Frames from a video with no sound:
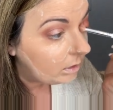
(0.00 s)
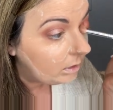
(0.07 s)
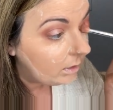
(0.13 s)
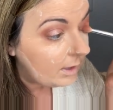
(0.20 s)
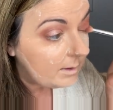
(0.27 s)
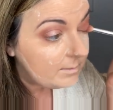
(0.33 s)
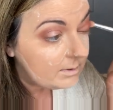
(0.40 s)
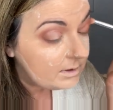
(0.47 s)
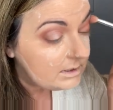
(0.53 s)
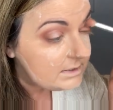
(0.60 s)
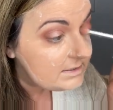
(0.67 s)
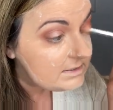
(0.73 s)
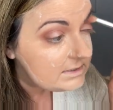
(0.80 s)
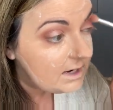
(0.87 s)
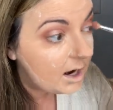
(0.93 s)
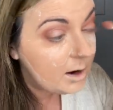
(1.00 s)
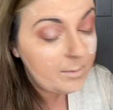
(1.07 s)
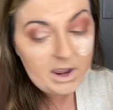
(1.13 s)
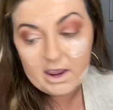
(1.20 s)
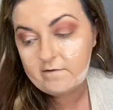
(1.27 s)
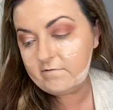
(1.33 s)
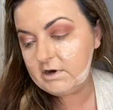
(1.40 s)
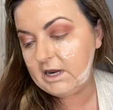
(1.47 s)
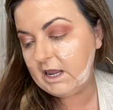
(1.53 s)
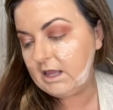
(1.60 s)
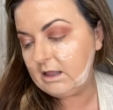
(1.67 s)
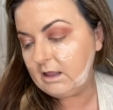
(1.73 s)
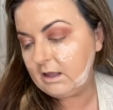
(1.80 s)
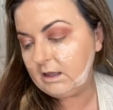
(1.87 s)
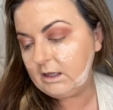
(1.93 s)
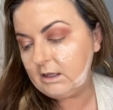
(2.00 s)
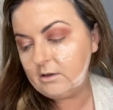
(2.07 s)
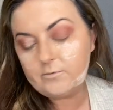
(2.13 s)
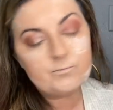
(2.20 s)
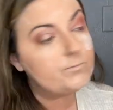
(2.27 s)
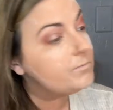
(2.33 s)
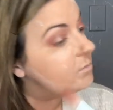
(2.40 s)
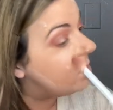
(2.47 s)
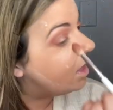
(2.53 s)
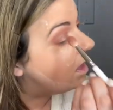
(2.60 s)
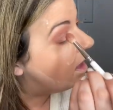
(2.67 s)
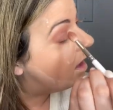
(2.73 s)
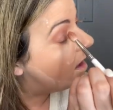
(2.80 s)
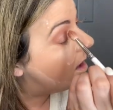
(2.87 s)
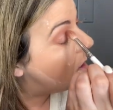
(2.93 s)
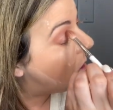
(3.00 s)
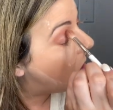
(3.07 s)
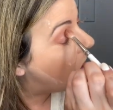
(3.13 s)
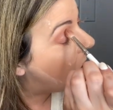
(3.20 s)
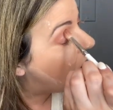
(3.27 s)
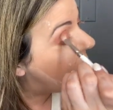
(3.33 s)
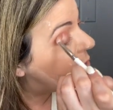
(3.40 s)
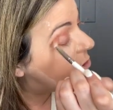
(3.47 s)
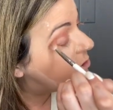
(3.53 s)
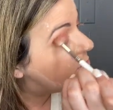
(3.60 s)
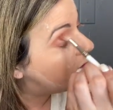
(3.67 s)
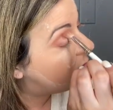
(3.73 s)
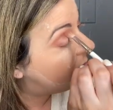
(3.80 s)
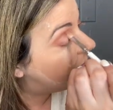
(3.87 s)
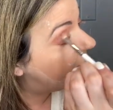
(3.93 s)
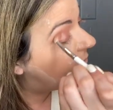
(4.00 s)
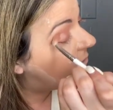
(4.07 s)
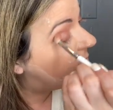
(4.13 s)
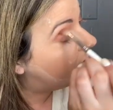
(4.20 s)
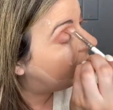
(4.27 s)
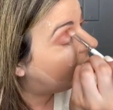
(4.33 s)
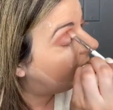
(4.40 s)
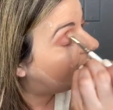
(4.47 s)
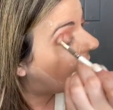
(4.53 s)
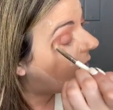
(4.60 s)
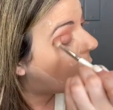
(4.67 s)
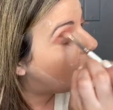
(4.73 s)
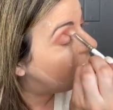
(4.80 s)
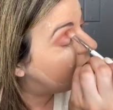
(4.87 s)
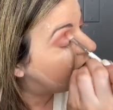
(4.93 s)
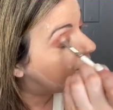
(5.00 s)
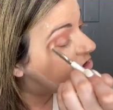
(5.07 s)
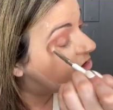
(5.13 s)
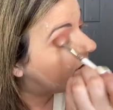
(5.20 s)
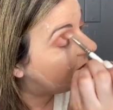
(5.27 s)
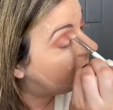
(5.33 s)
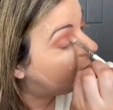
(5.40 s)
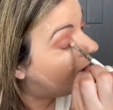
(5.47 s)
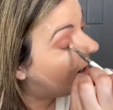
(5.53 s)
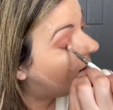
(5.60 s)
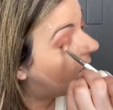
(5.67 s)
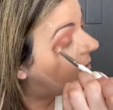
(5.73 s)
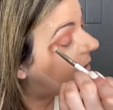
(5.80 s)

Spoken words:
I mean, this is kind of my everyday, like, I just do a few like orangey brown